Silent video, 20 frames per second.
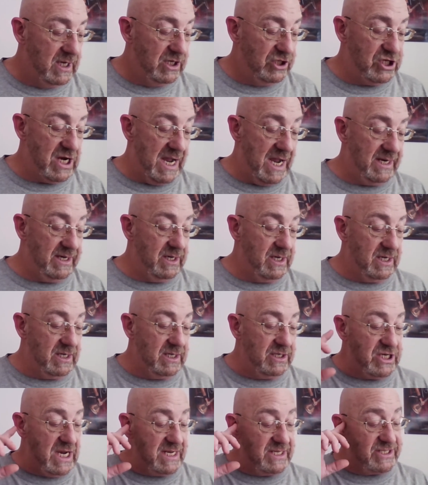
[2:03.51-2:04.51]
John uh,
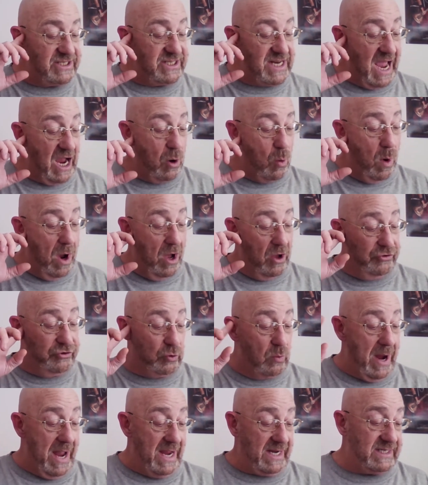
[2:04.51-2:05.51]
John Stockwell
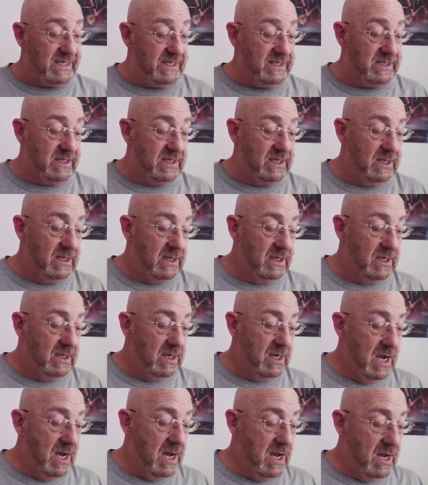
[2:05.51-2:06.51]
directed.
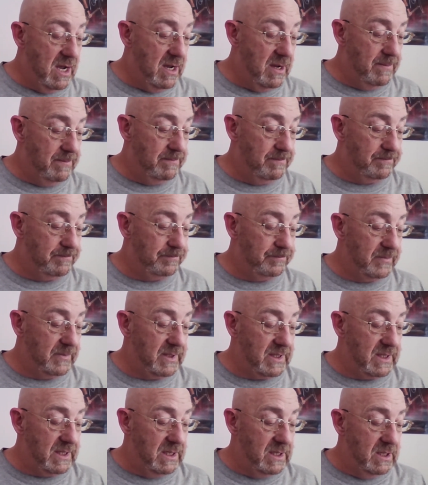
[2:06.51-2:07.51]
Um,
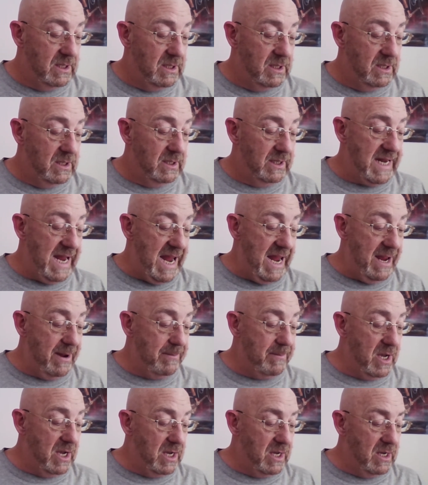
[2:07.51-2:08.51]

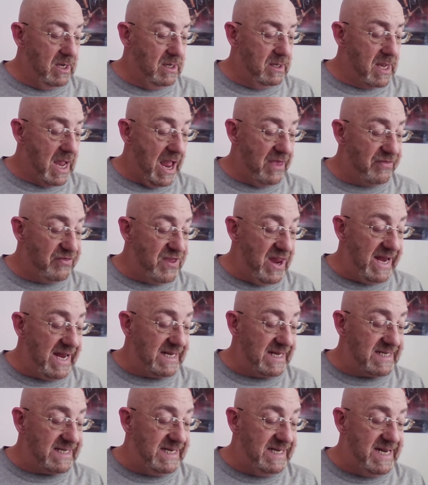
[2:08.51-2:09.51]
Cam, uh, I think
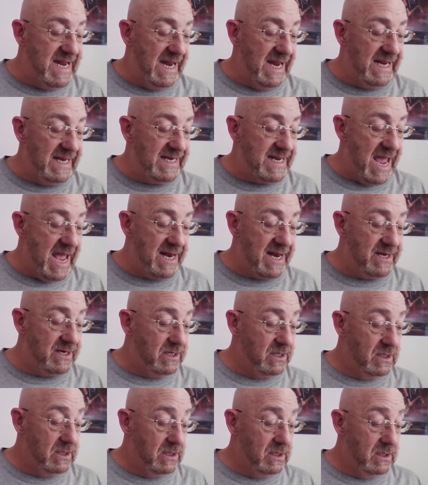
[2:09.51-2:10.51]
it's Gigandet,
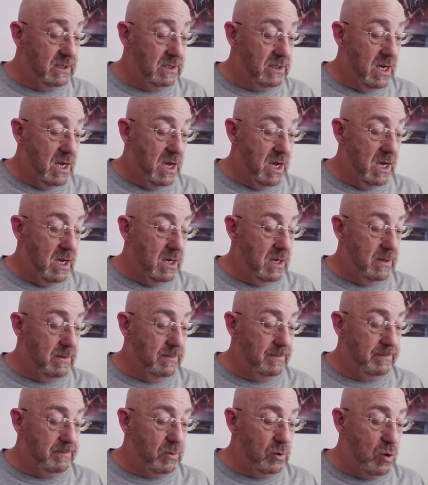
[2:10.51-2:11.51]

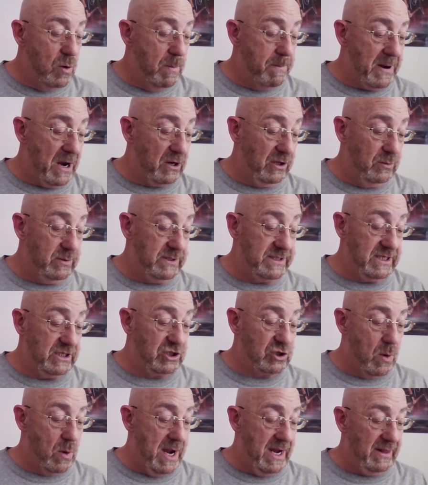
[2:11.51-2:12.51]
um, who apparently was in
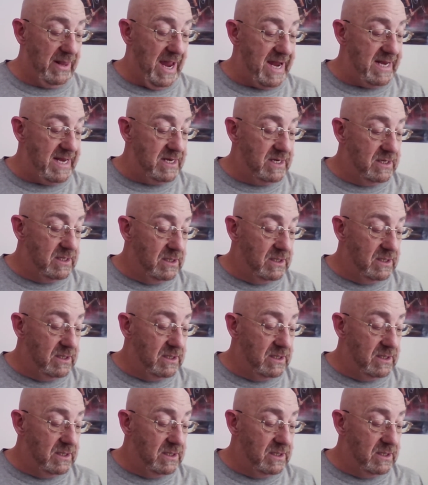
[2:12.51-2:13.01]
Twilight.